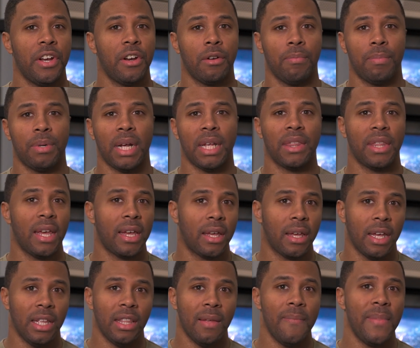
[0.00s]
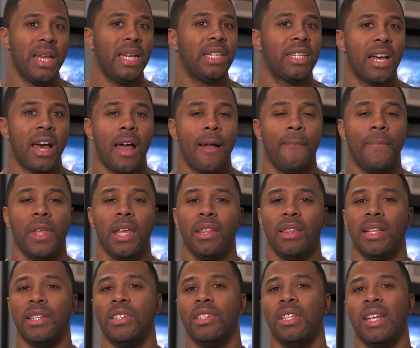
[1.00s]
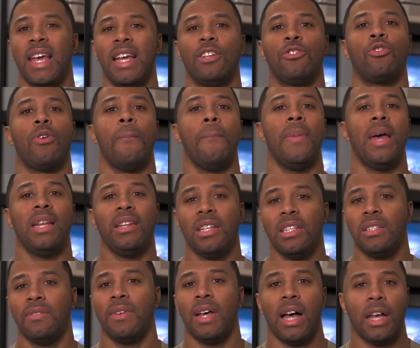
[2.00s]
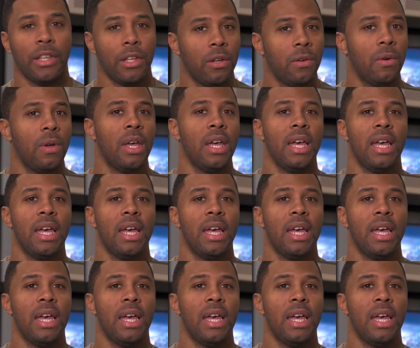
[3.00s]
year, but I think in the meantime, this is a tremendous value.